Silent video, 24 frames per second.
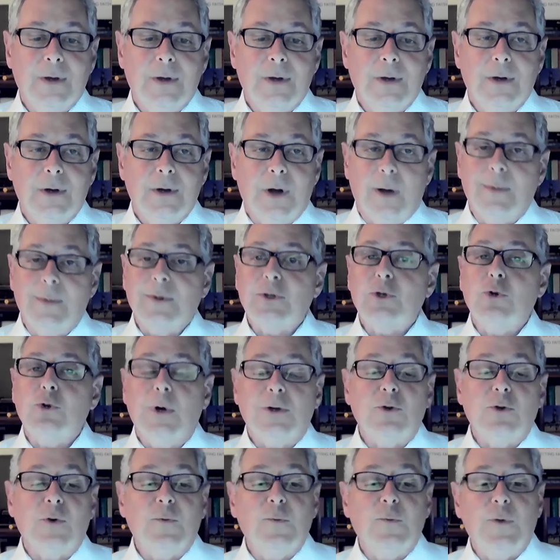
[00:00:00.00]
Almost
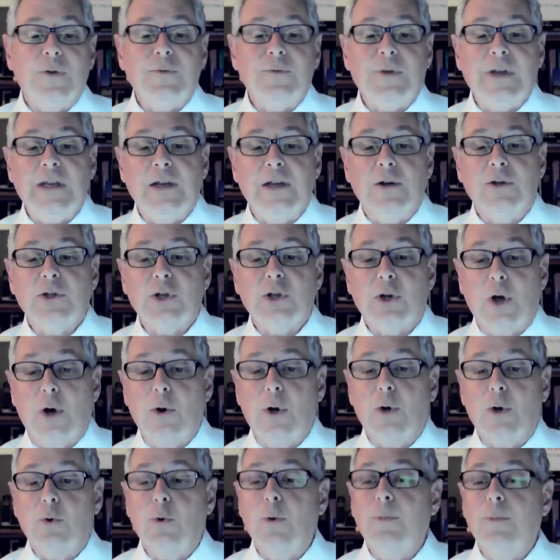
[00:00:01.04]
250 years ago,
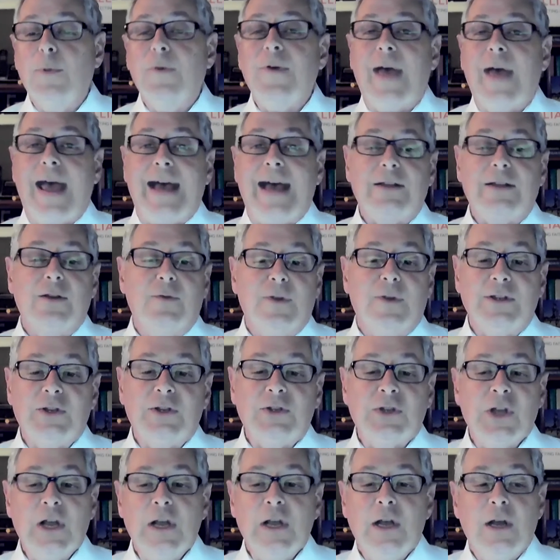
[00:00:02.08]
a group of
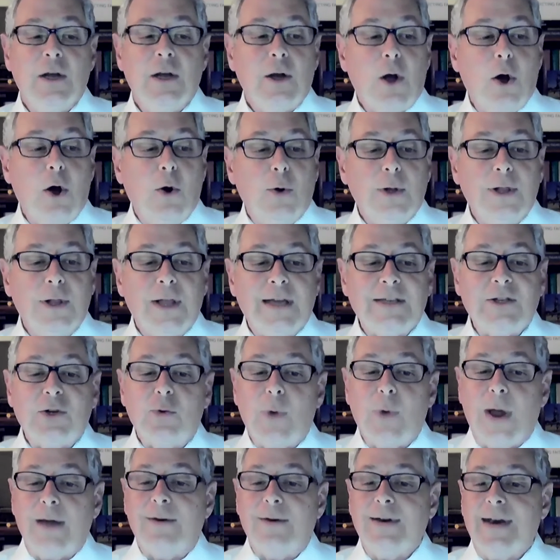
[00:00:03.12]
activists coalesced
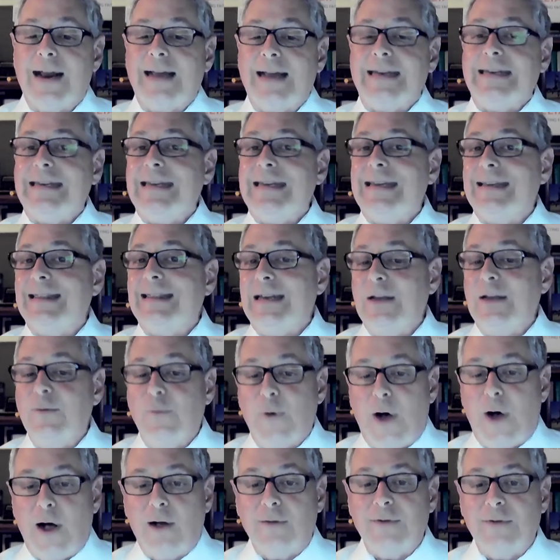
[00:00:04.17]
around an idea that
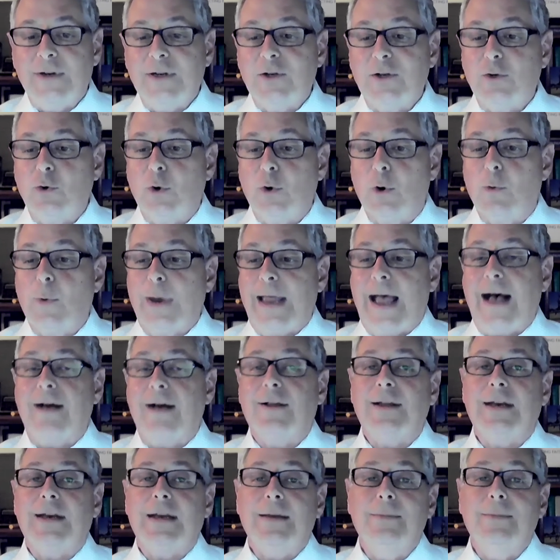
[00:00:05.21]
evolved into a
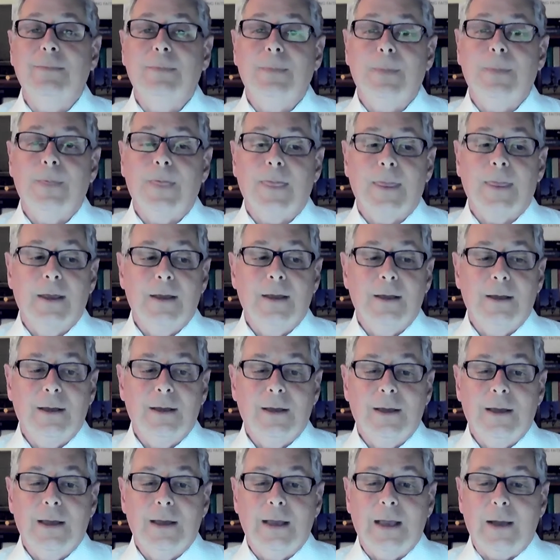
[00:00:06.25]
reality.
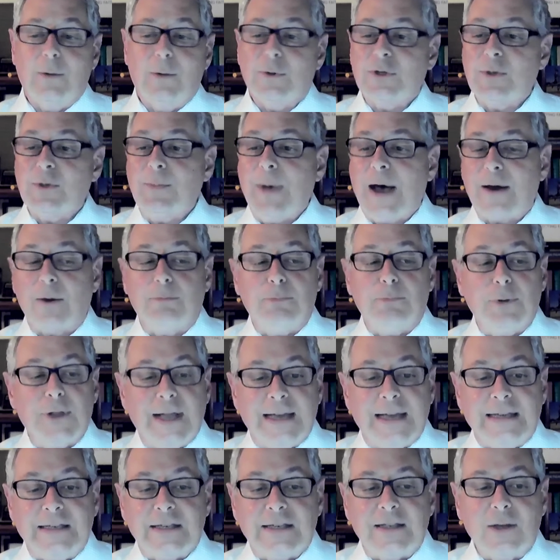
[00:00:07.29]
It was about a
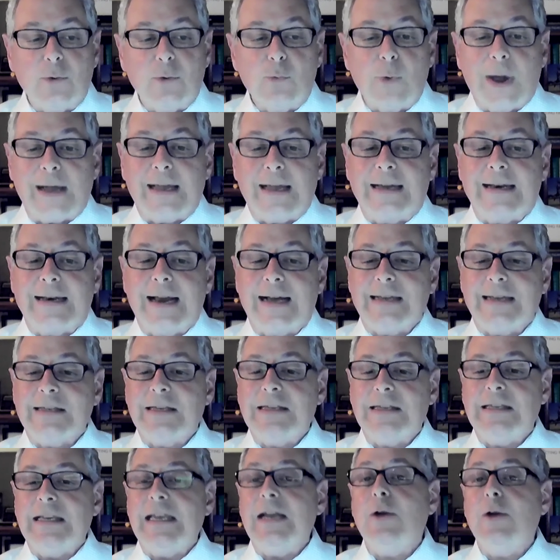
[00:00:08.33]
place that
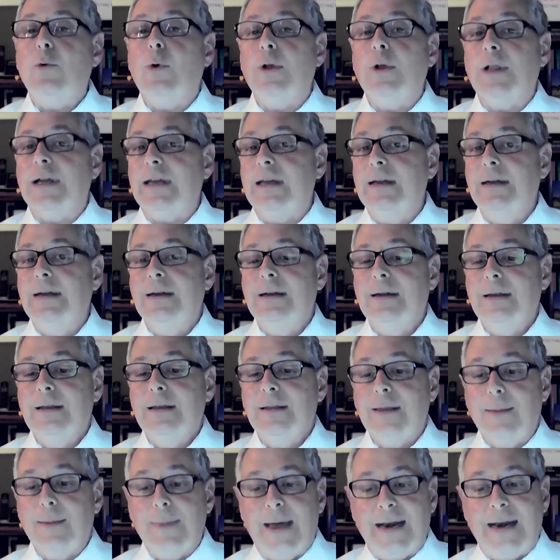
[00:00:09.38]
recognizes equally
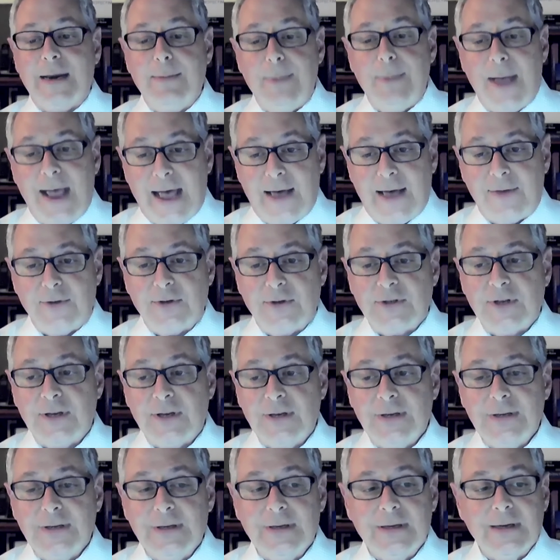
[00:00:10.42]
the many paths
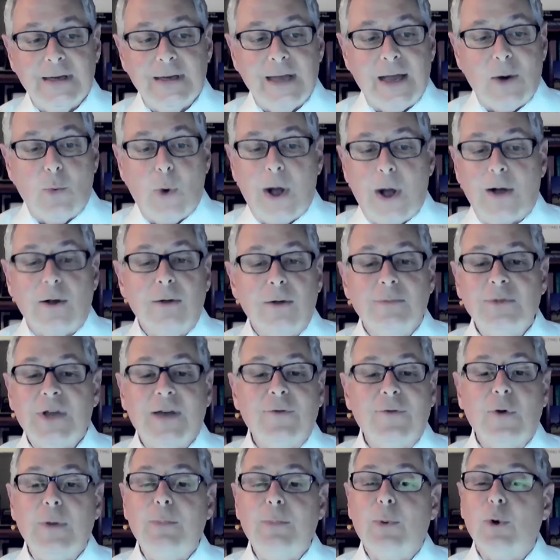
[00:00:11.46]
and welcomes
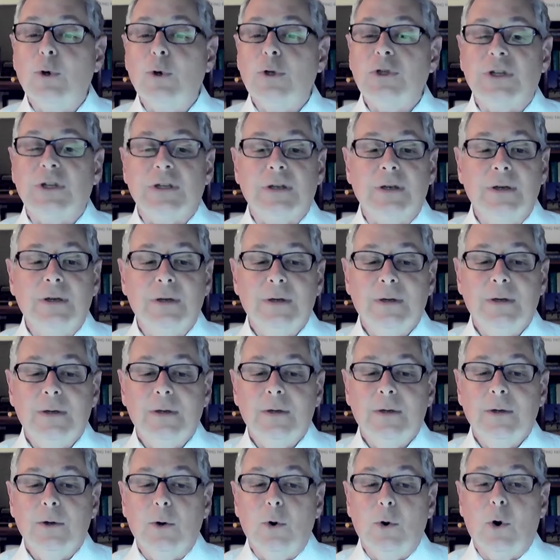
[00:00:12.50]
every person
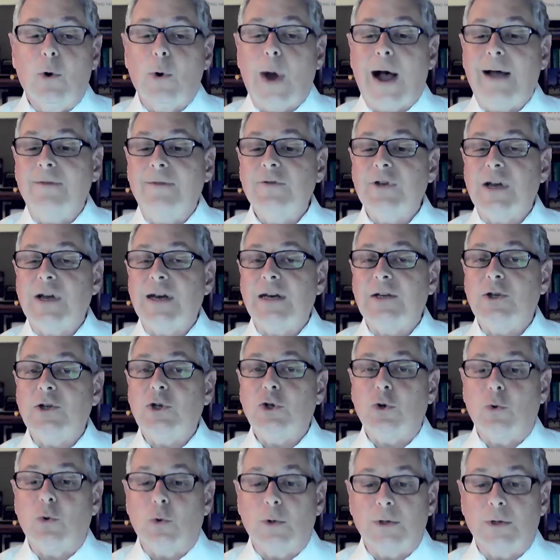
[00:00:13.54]
who arrives on its
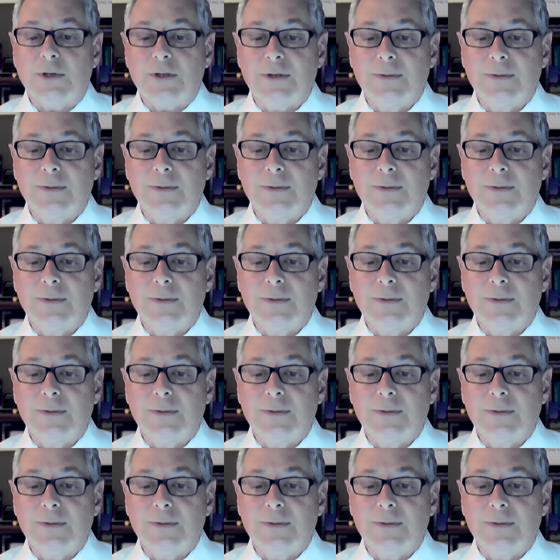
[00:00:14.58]
shores.